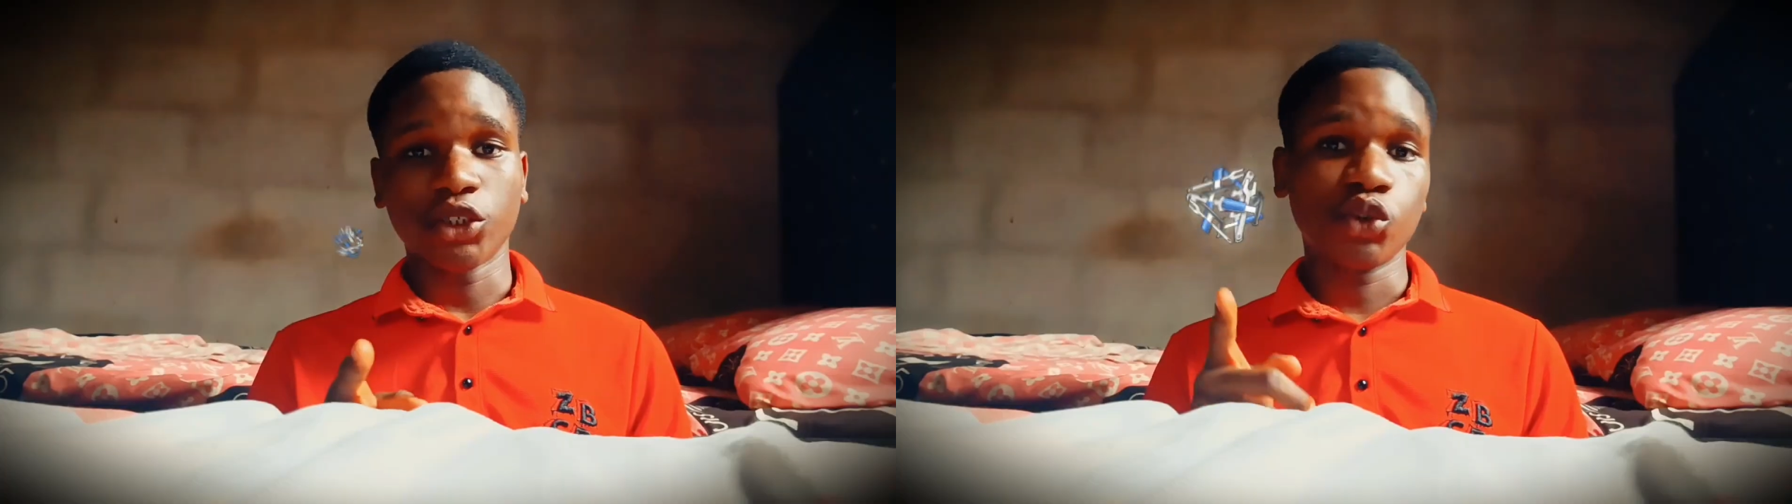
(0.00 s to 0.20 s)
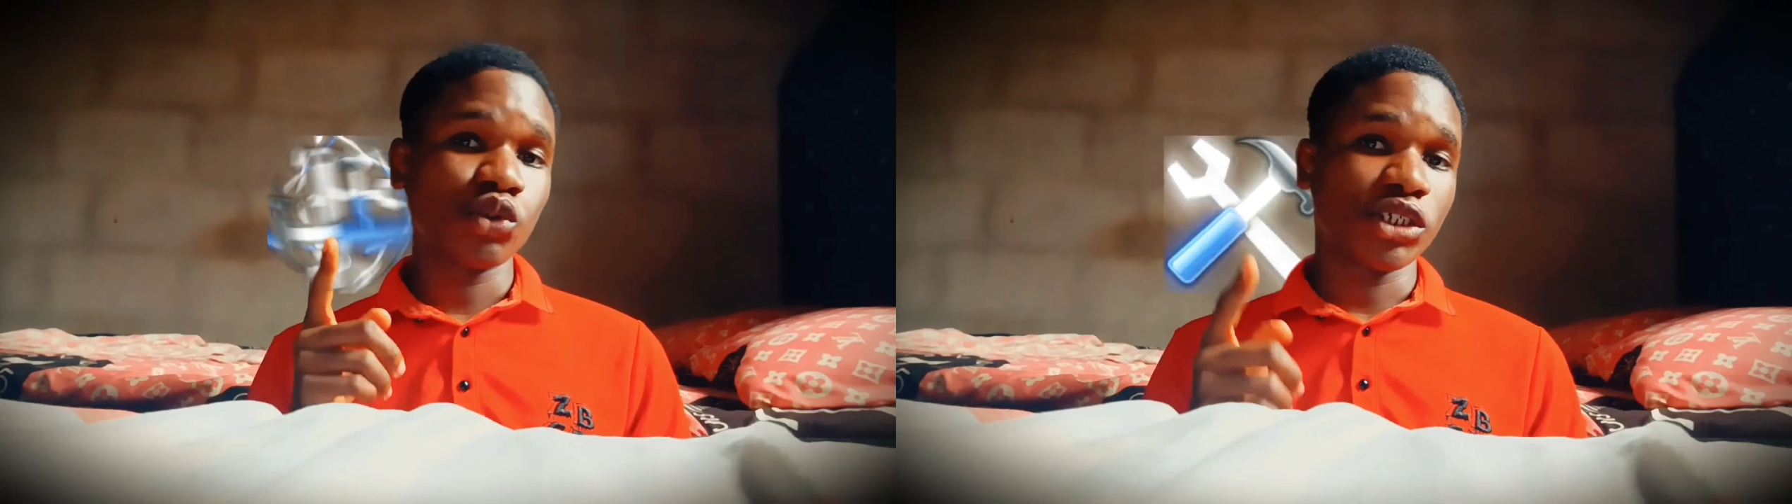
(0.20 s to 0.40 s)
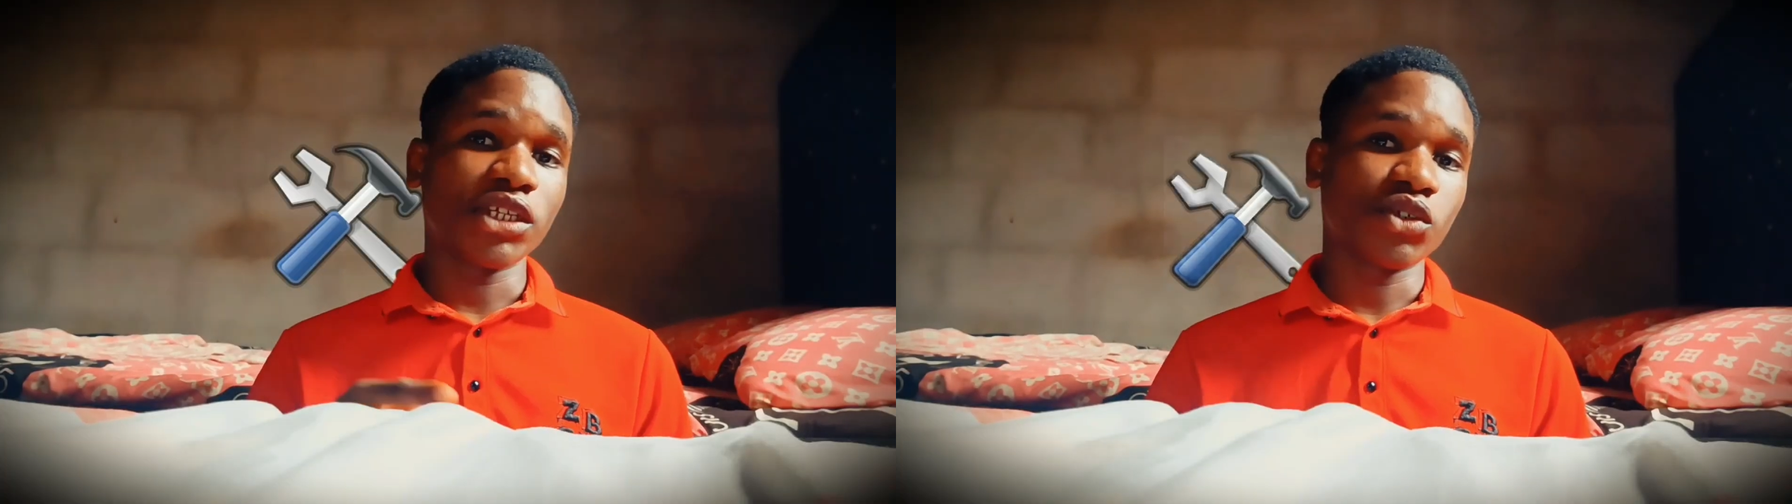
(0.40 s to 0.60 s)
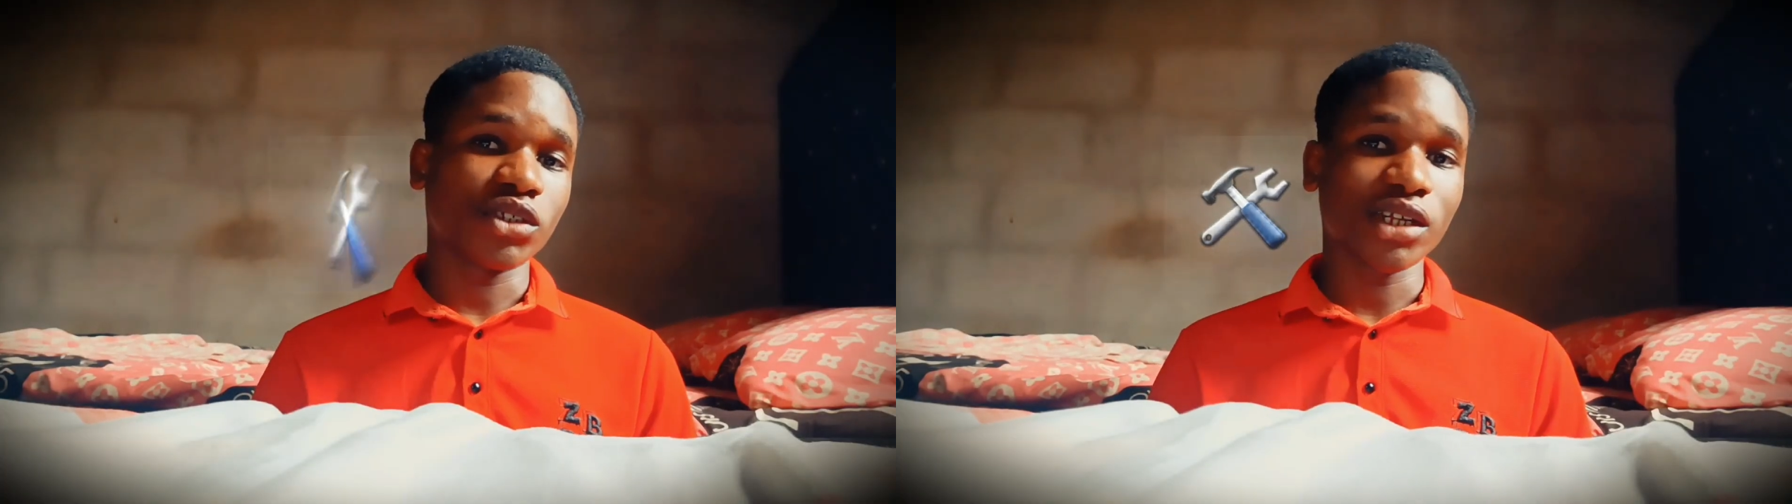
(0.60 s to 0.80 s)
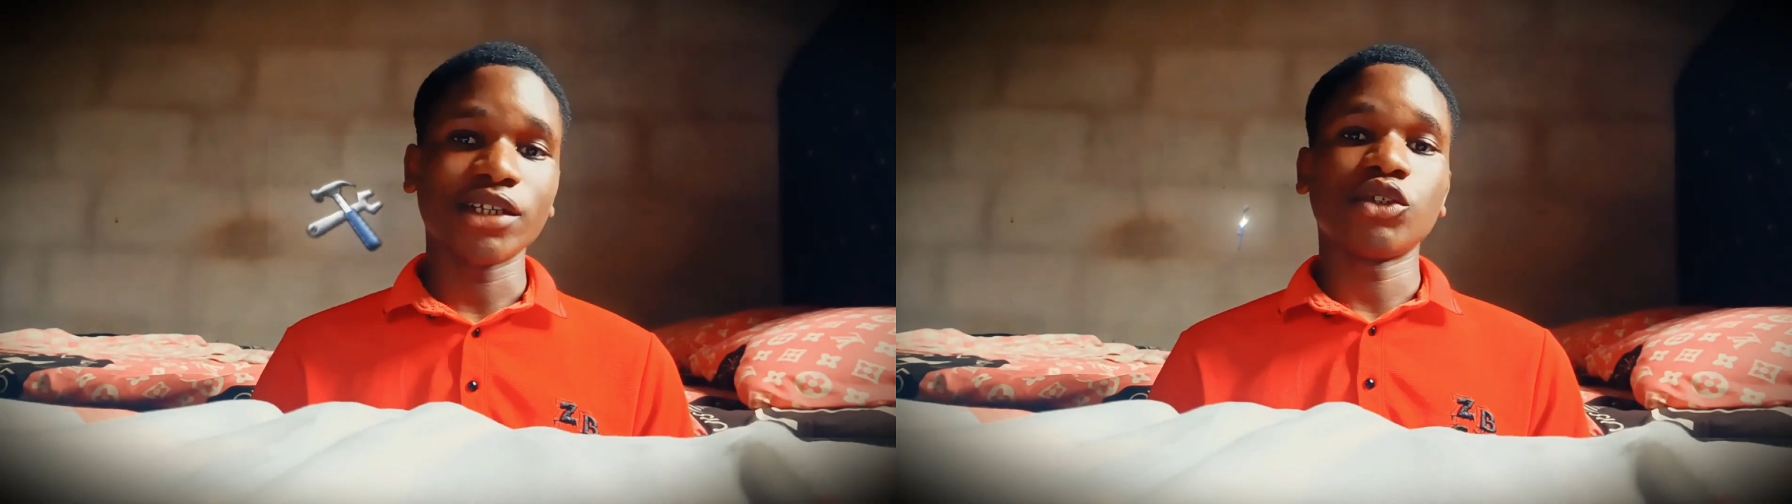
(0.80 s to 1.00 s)
the tools you need to
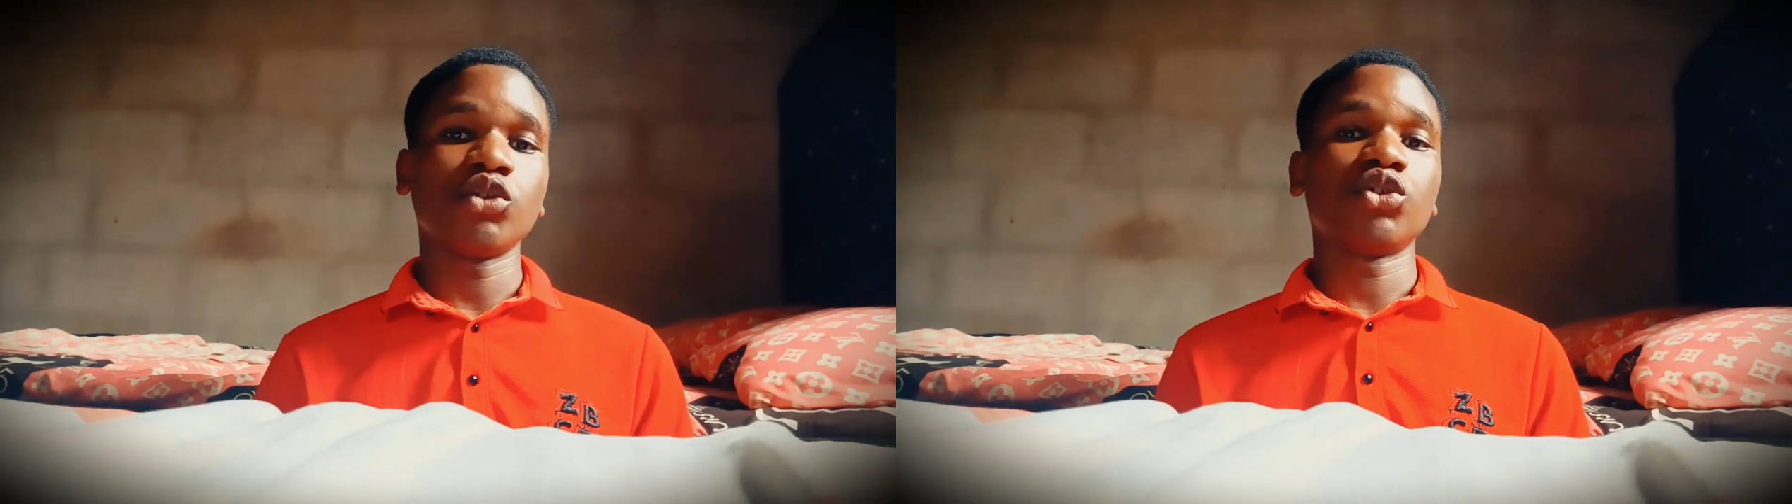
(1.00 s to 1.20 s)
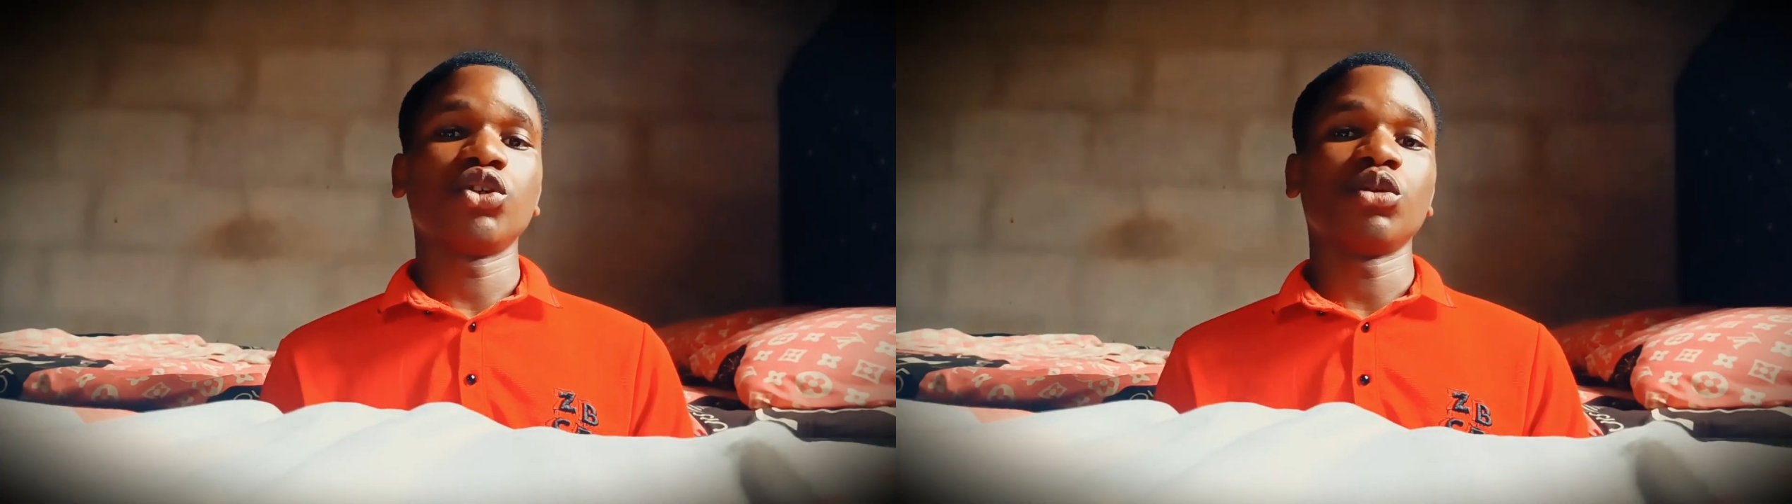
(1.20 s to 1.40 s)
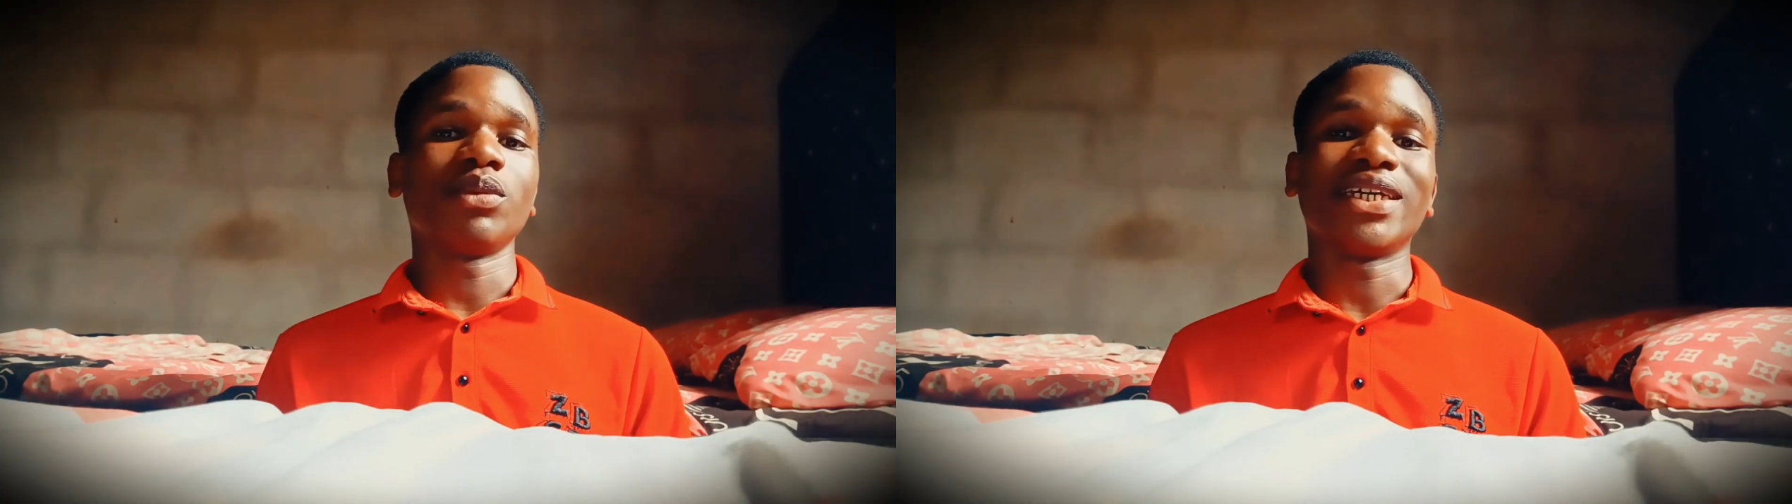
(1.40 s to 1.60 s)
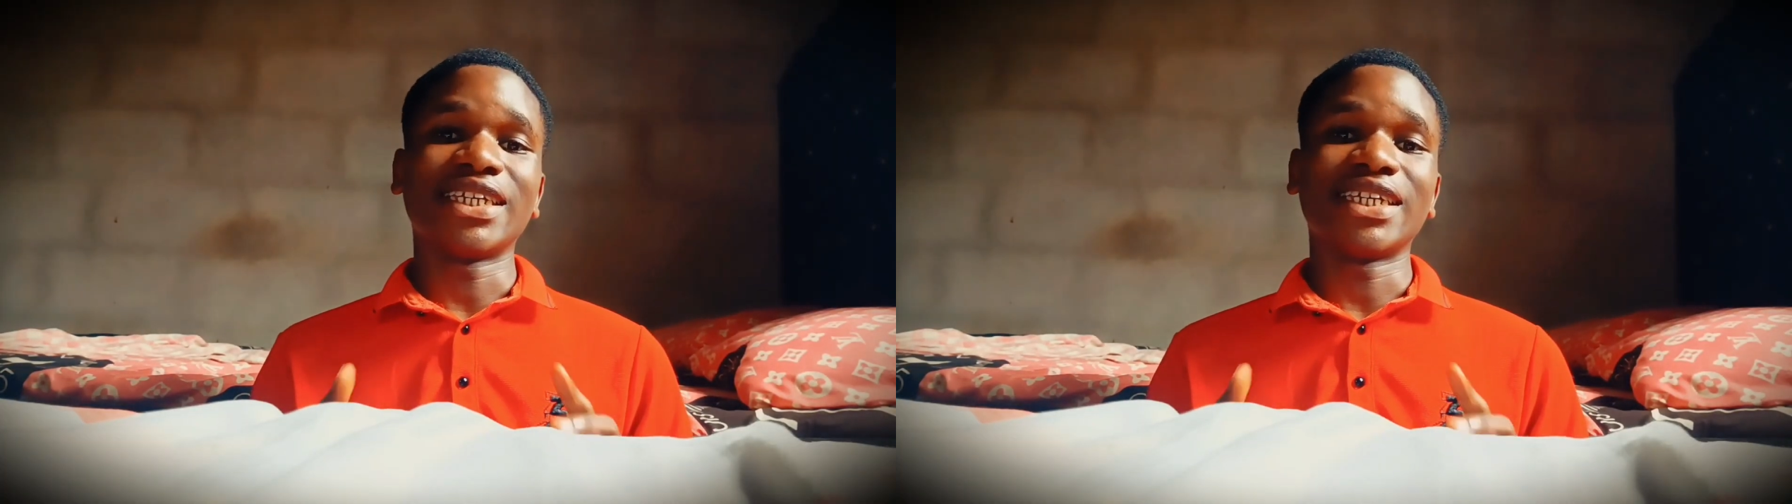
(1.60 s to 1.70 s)
start YouTube